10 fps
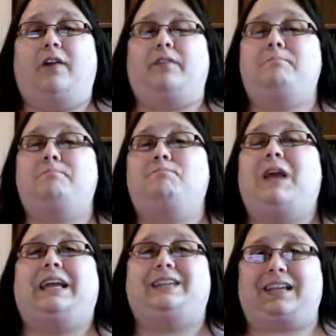of
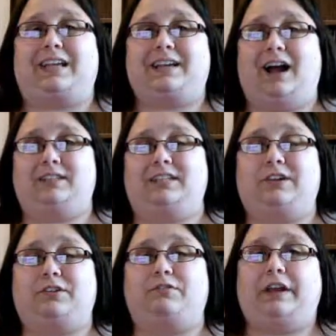amazing
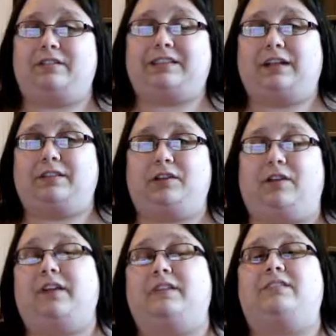content creators out
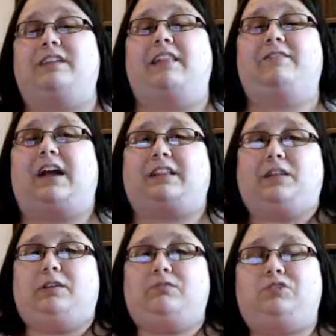there on the internet, and the fact
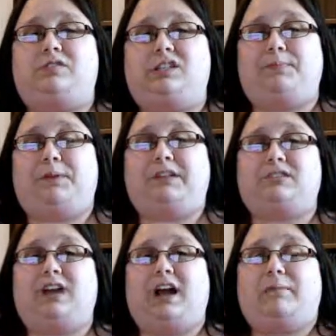that you choose to spend
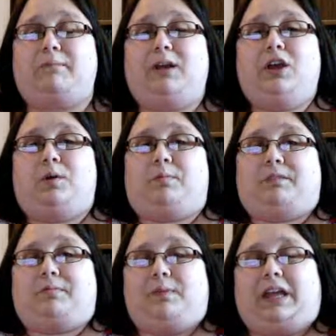your time
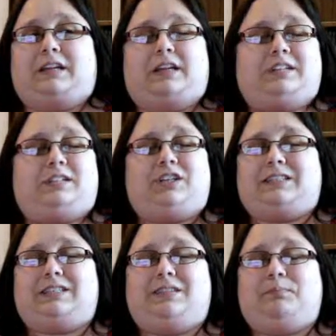with me, it
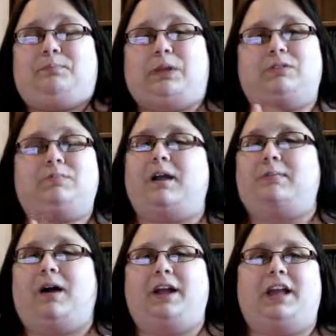just blows
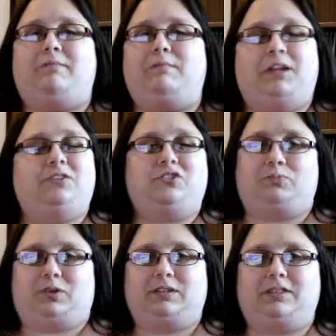my mind and means
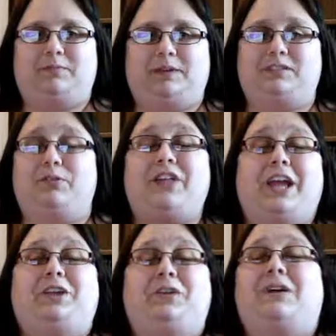the world to me. So
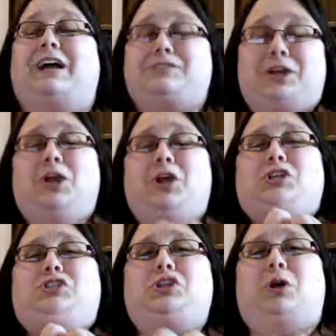thank you guys
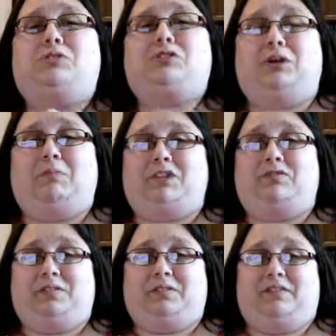so
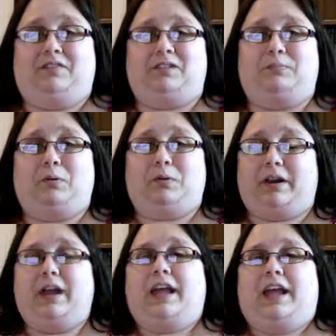much for your love and
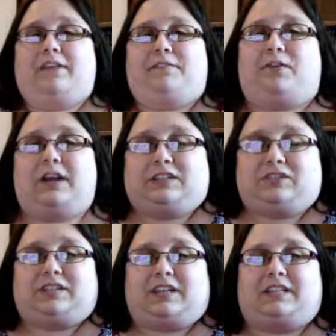support. If you're
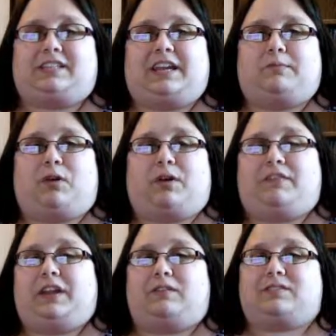interested in seeing more
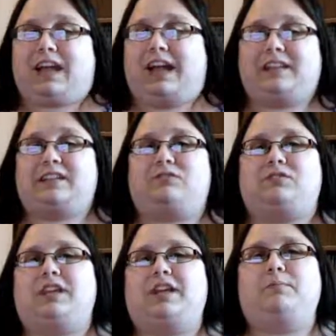videos like this
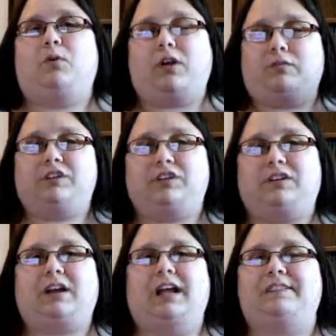or seeing more
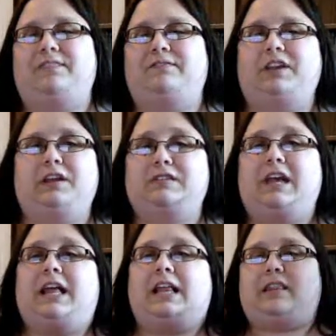original content
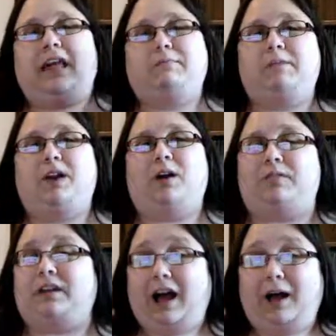videos, let me
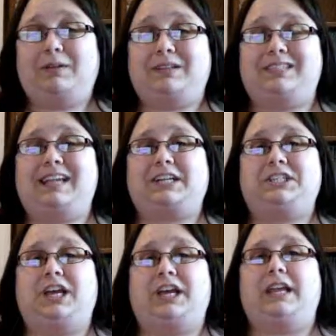know in the comments
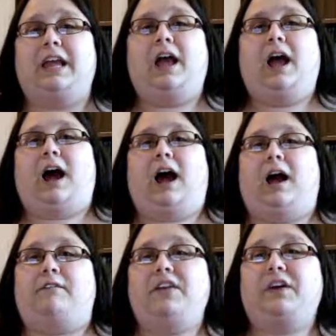section.
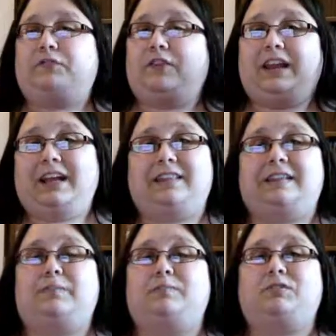Feel free to hit
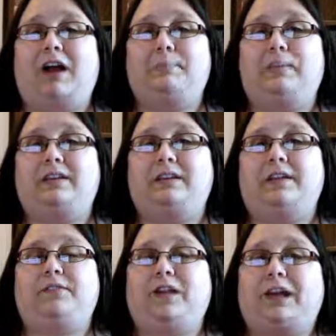the subscribe
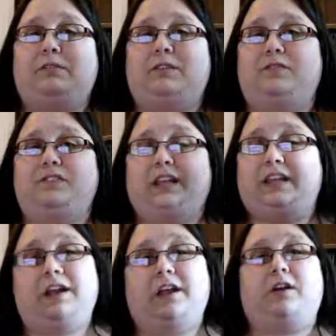button if you like what you've
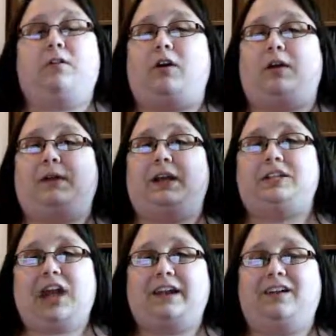seen here or on my
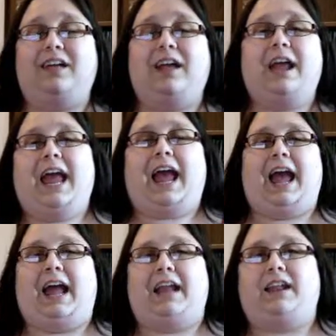channel,
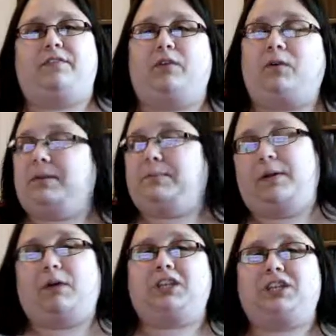and if you've already
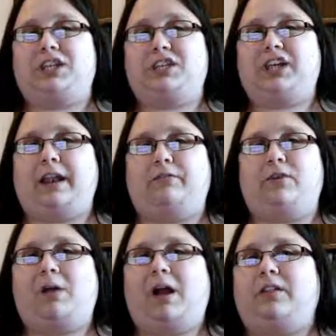been watching the channel
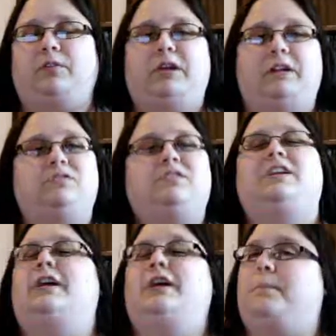for a while or you're
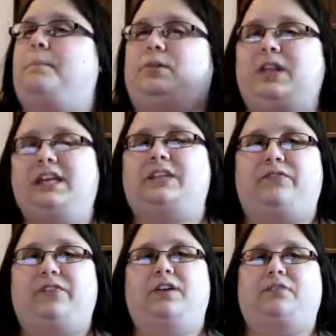interested,
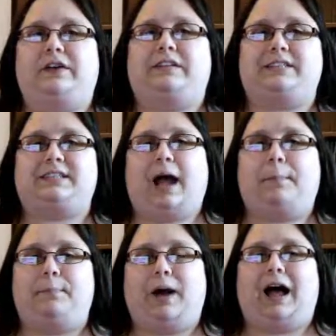please feel free to
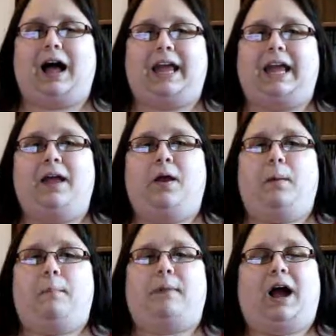stop by
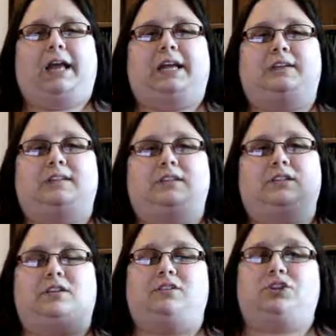my
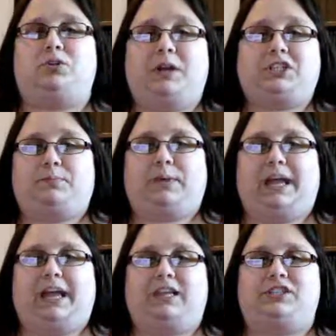Twitch
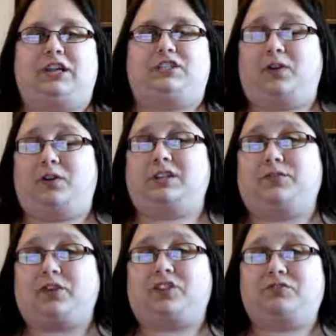page and join
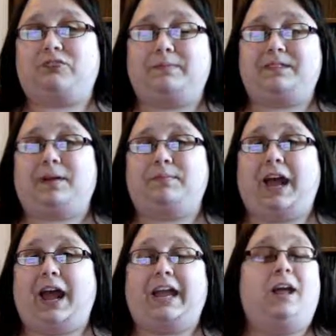us for a stream
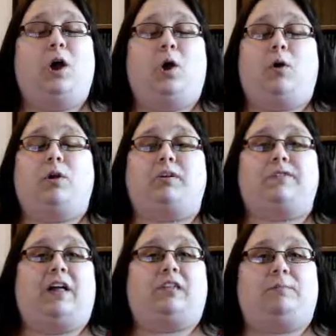someday, or you
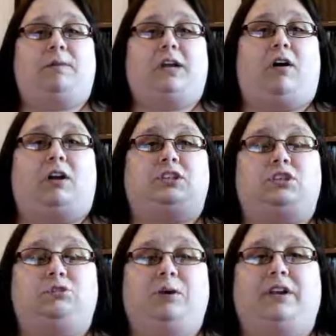can follow me
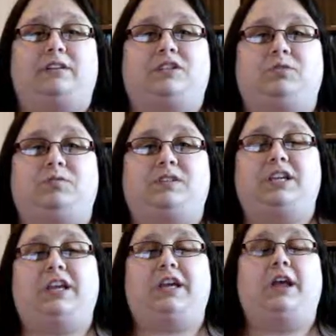on Twitter to
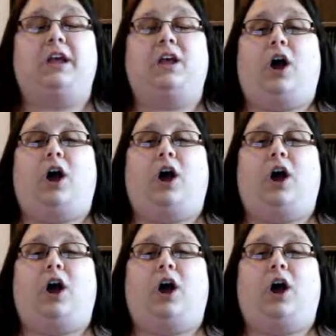see